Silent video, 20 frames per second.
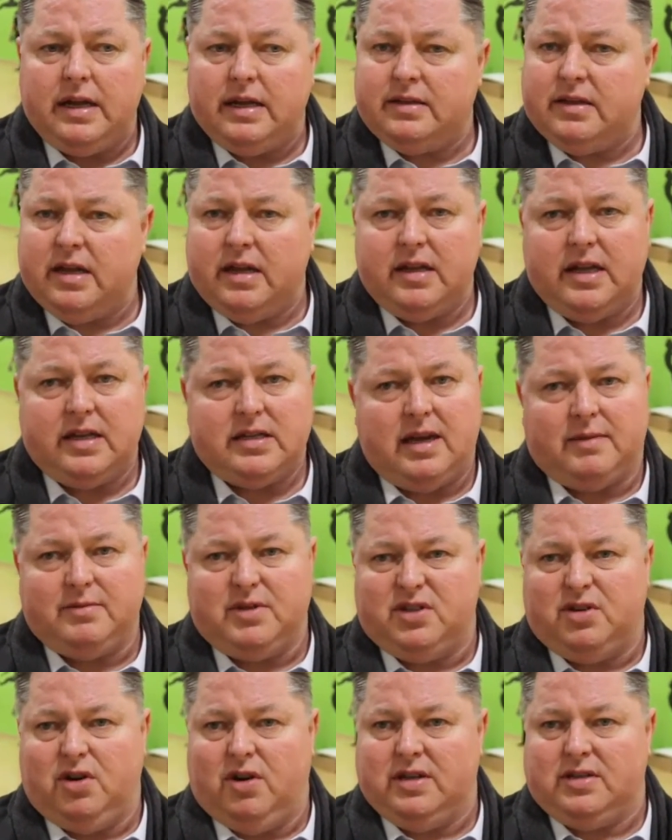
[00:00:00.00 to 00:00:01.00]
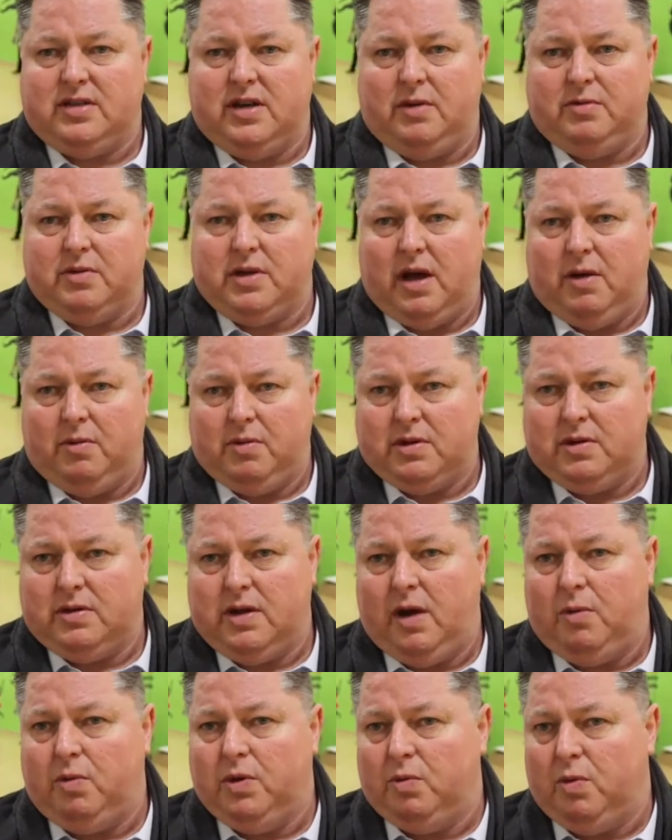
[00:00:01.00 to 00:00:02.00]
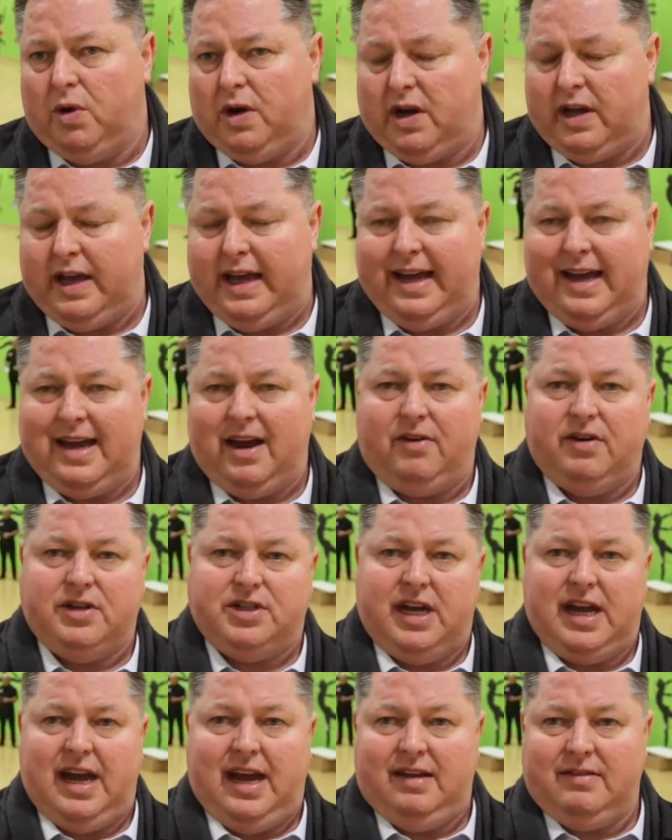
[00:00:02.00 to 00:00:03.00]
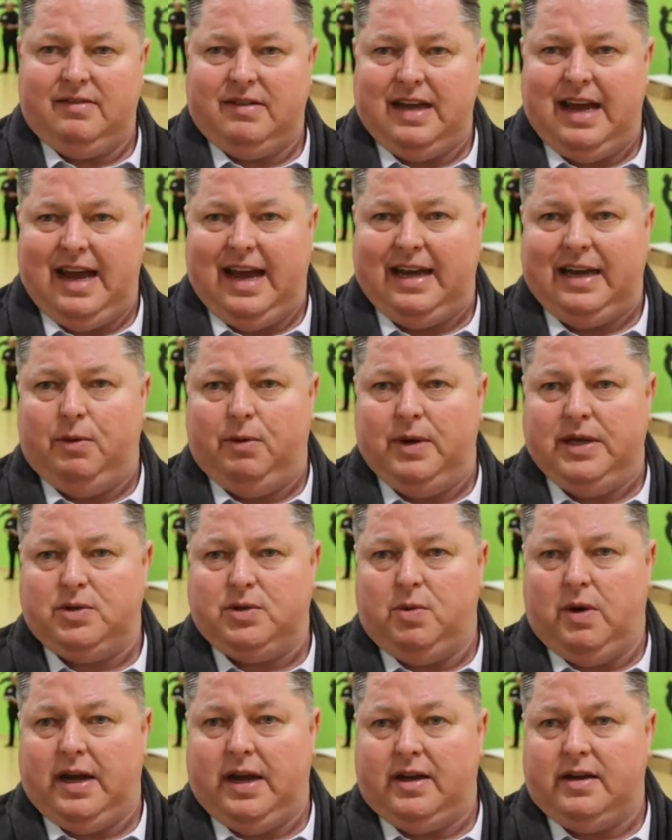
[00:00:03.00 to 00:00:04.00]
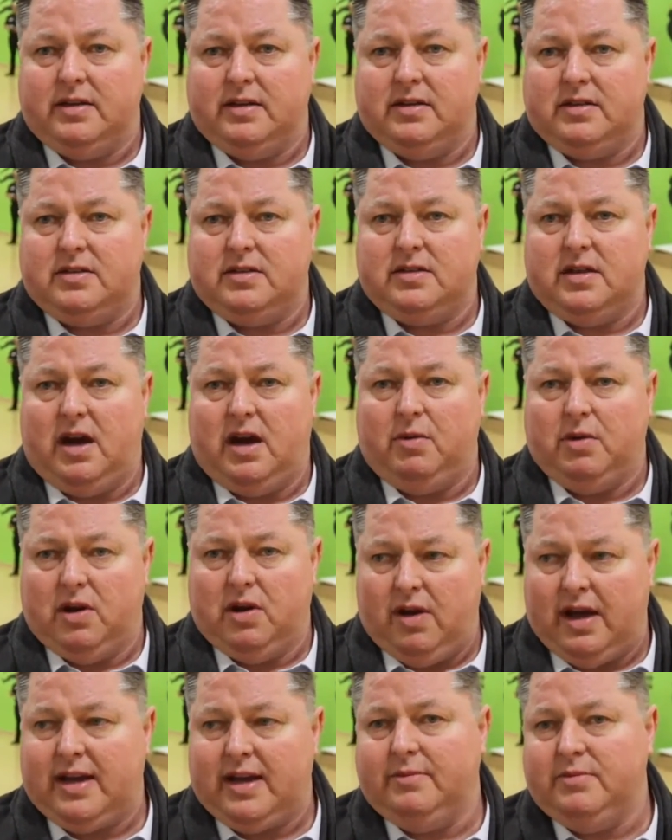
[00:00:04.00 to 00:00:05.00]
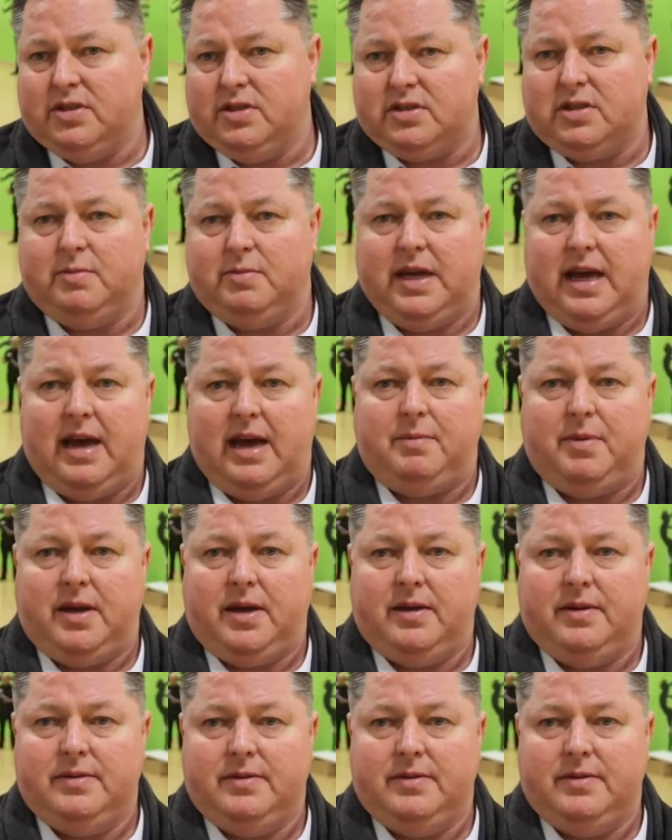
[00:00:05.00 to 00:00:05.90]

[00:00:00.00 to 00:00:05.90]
That's up to Tyson. I wouldn't want to encourage it any which way, because I would like him just to be happy.